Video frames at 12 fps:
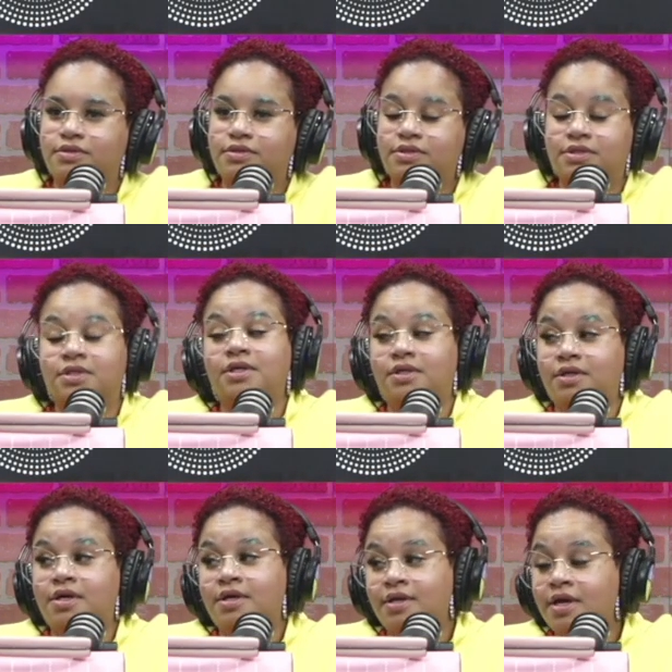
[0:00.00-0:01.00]
So
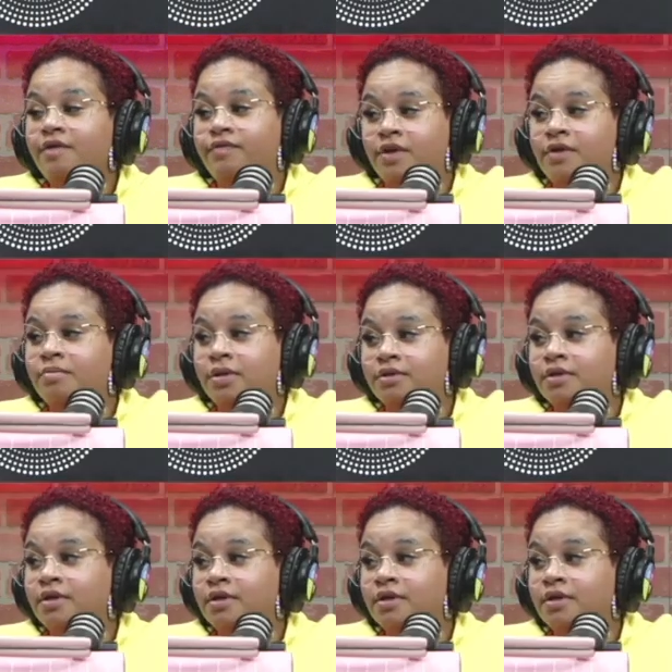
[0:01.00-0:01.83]
I, have thought about that. i gonna be